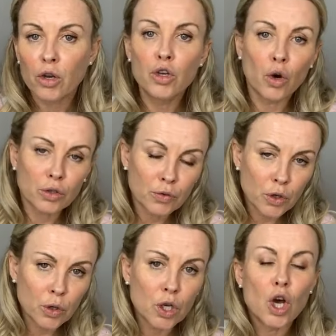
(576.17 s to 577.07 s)
Not
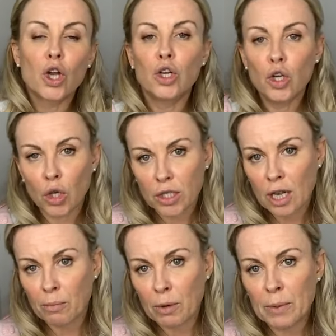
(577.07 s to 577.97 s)
food, not
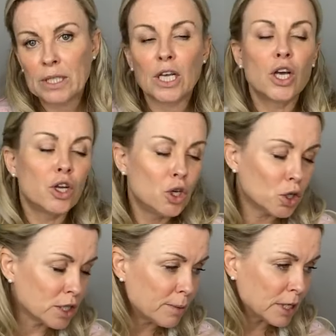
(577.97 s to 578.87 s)
supplements,
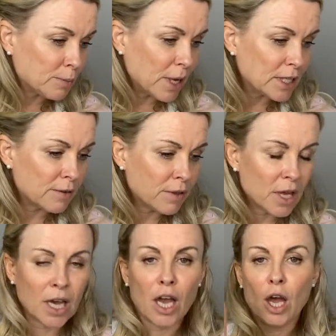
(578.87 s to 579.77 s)
not some expensive
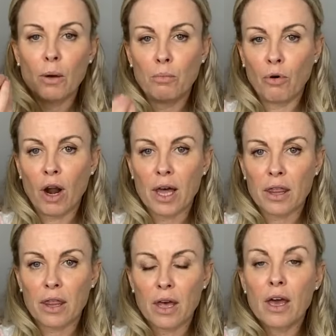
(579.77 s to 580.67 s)
thing.
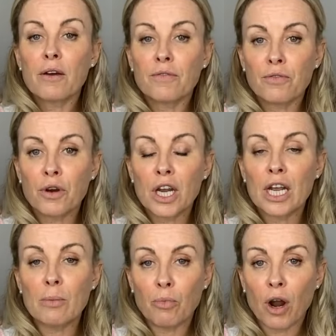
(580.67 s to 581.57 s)
Breath,
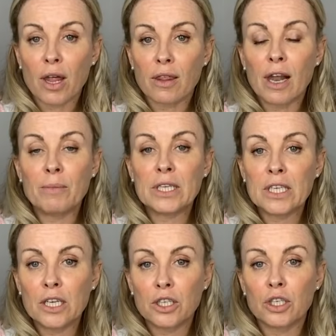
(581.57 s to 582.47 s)
free breath. Let me
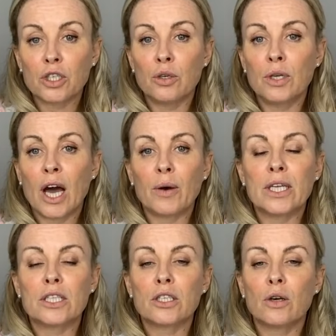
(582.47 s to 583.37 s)
teach it to you now.
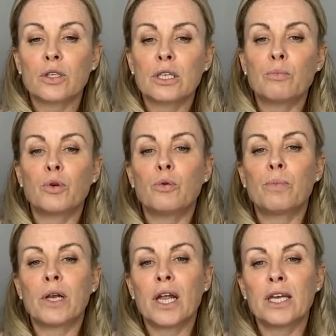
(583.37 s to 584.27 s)
It's so simple. You
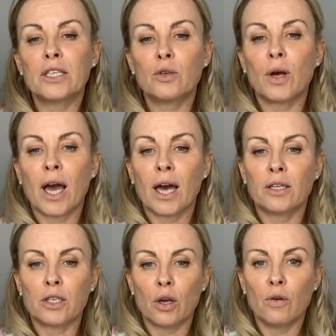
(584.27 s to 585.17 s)
place your
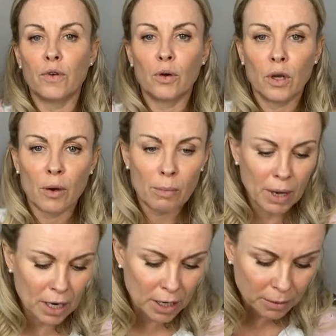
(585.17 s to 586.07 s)
hands over your lower
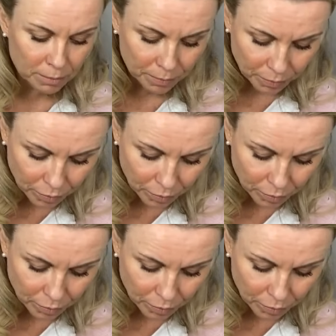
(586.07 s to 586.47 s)
belly.